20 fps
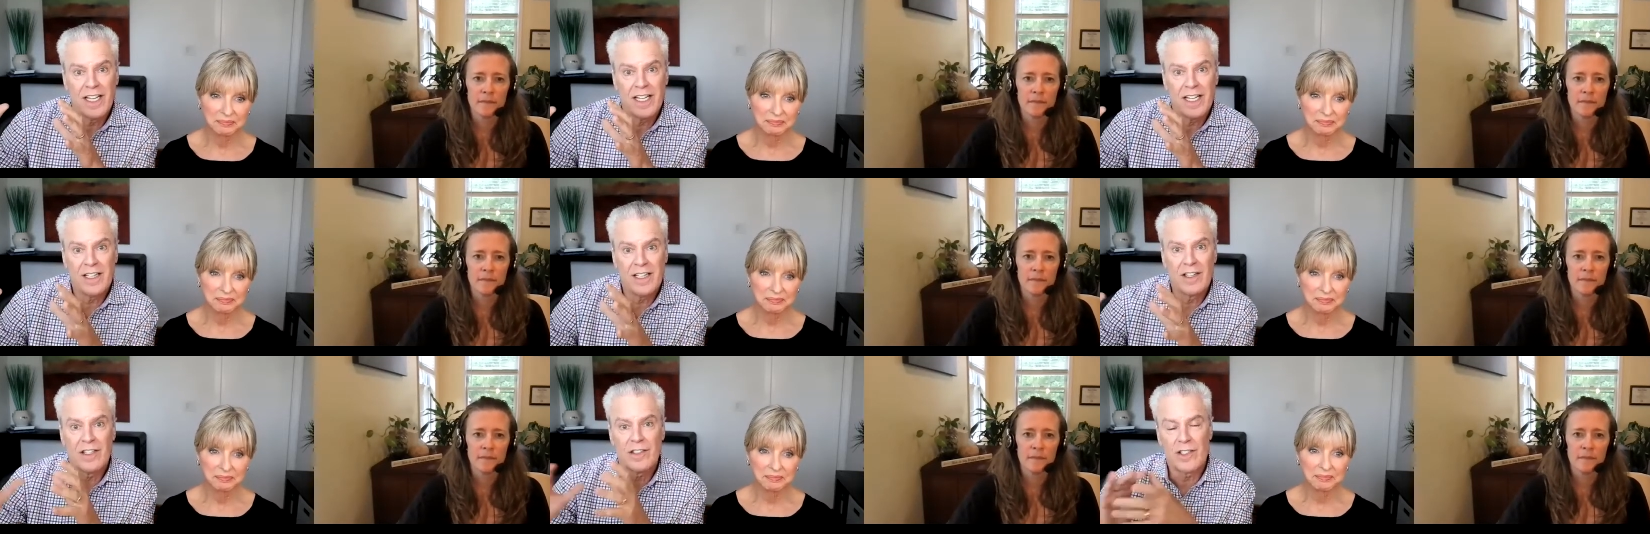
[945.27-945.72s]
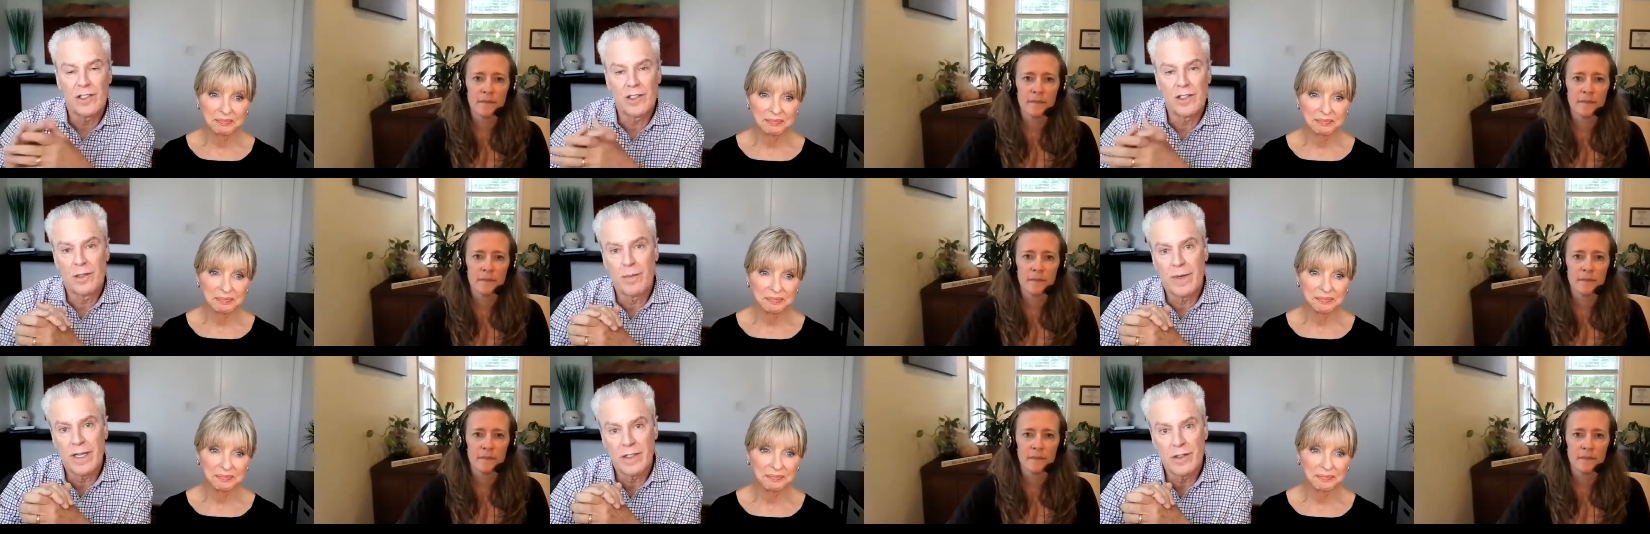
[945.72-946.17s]
Speaker 1: and this is
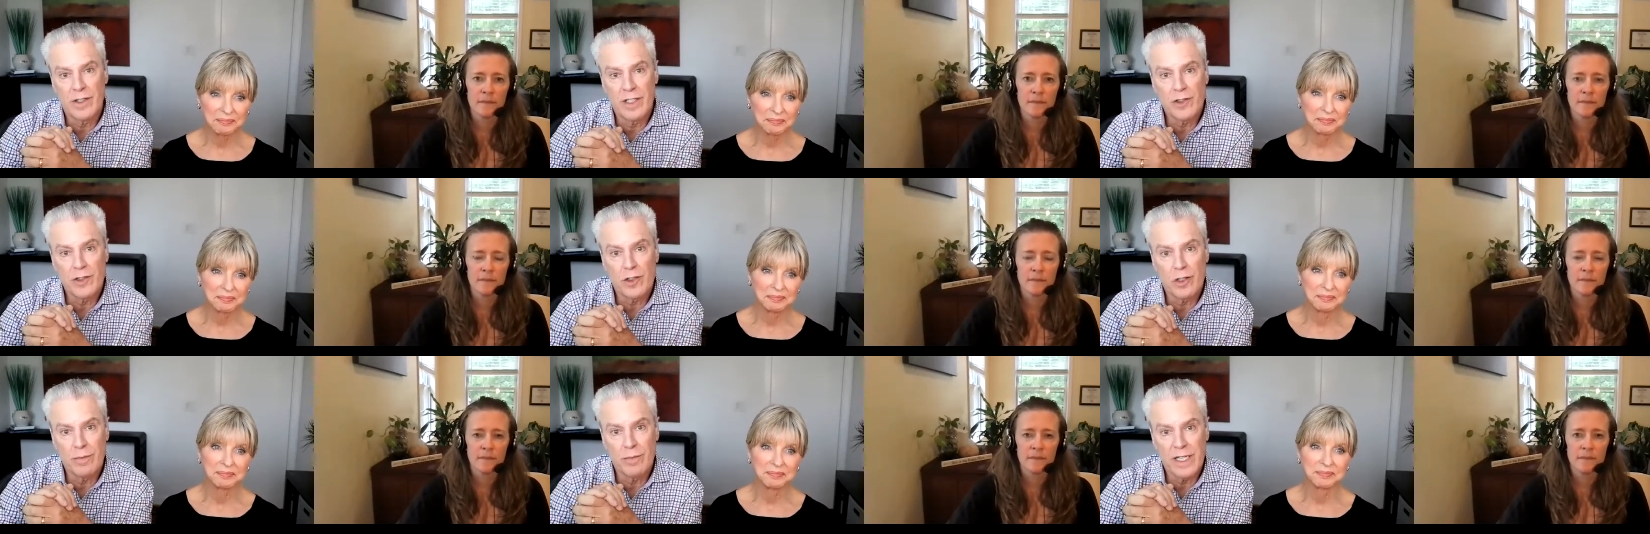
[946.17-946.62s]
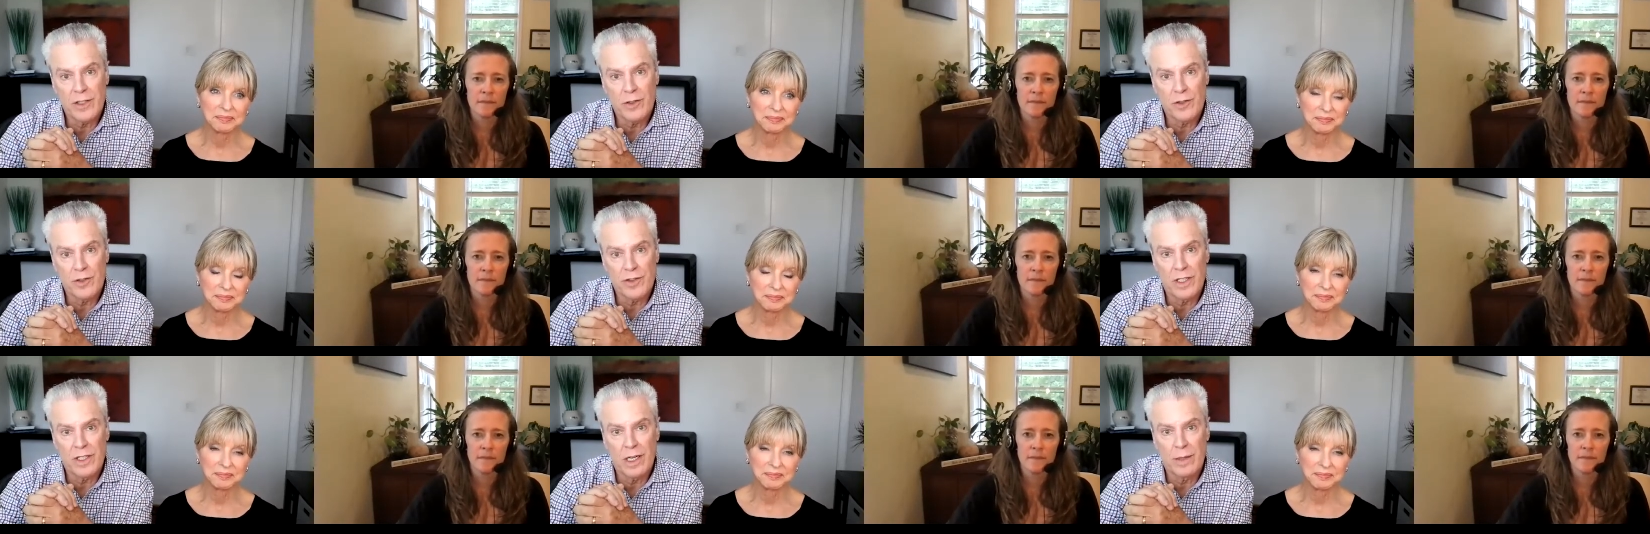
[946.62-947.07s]
the major. these are the
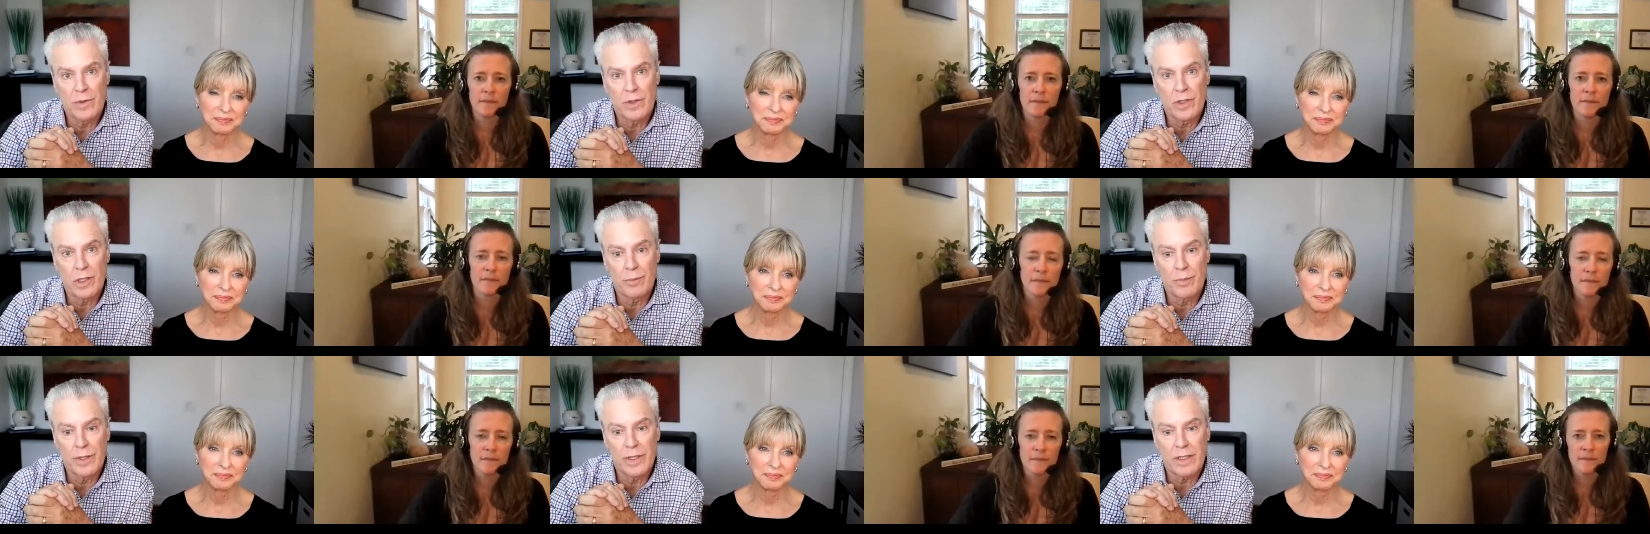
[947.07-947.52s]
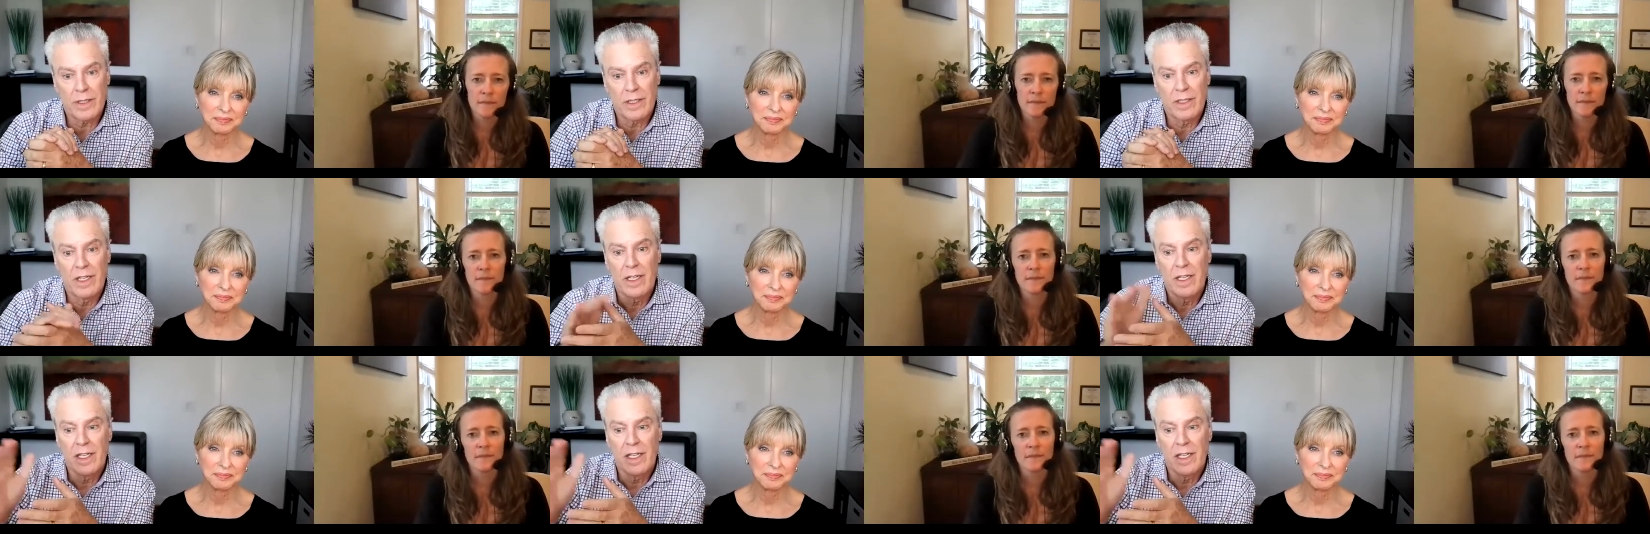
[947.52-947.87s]
majors that I'm going to pick.